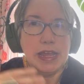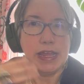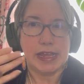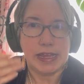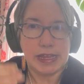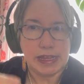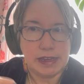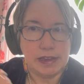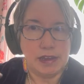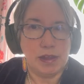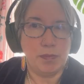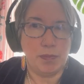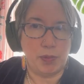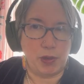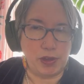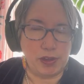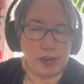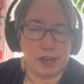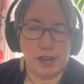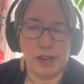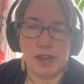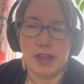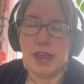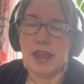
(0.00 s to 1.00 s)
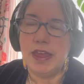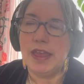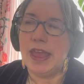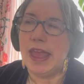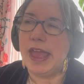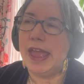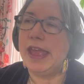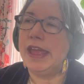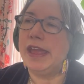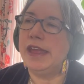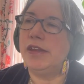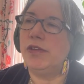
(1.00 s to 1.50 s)
in a book.
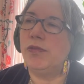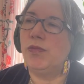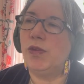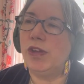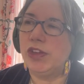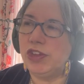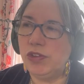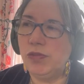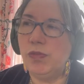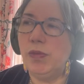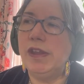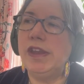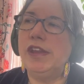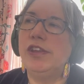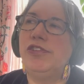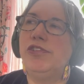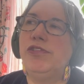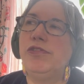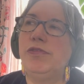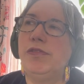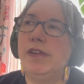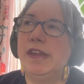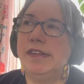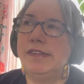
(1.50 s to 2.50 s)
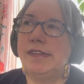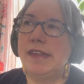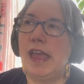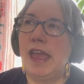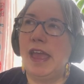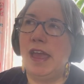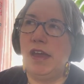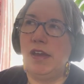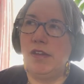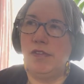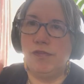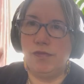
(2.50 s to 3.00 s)
And what you want to do is
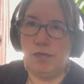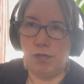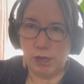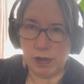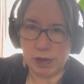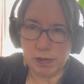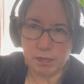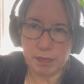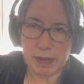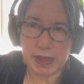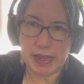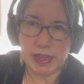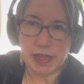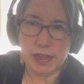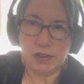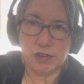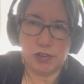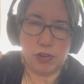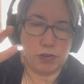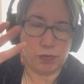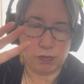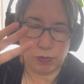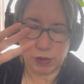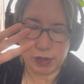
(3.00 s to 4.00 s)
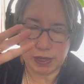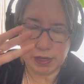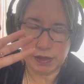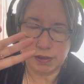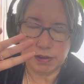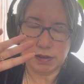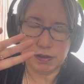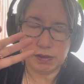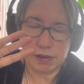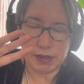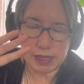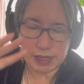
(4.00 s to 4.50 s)
have one page or one
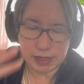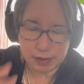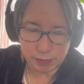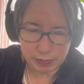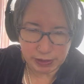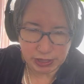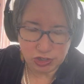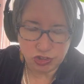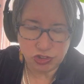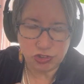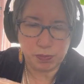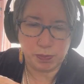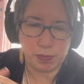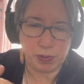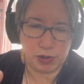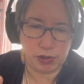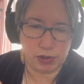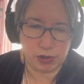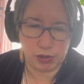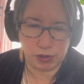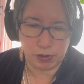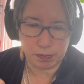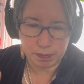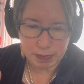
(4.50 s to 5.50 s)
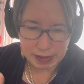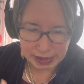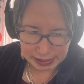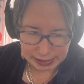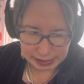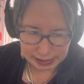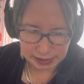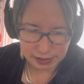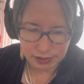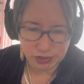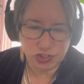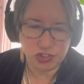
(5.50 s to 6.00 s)
image per
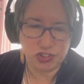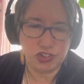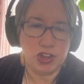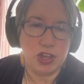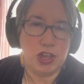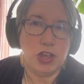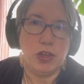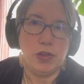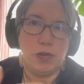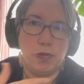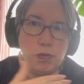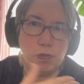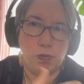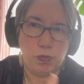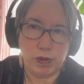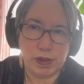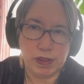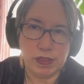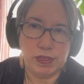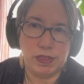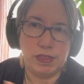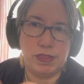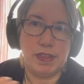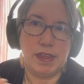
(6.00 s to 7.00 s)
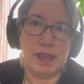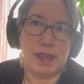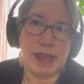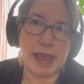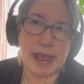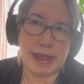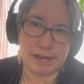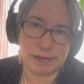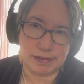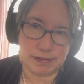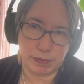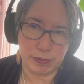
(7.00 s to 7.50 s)
page with the
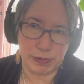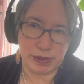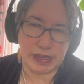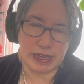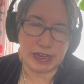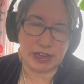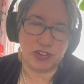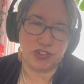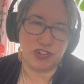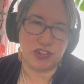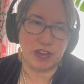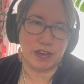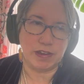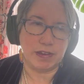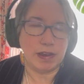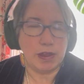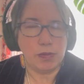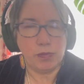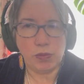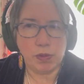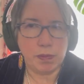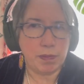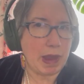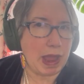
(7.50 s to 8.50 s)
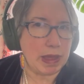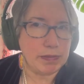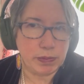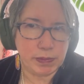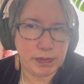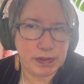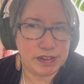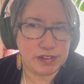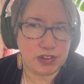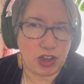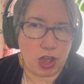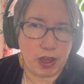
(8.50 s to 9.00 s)
explanation. And we'll
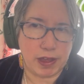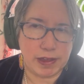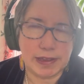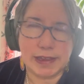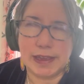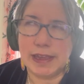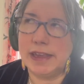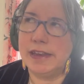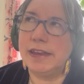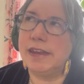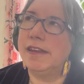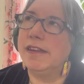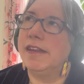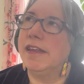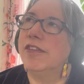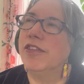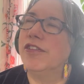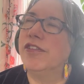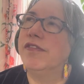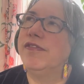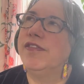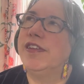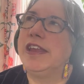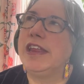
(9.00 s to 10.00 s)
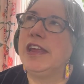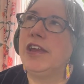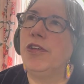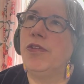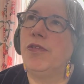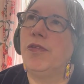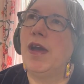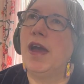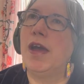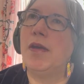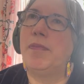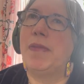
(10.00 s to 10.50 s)
probably talk in another
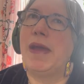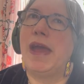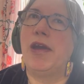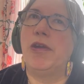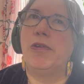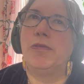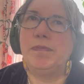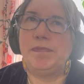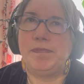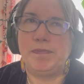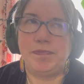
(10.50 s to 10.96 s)
video about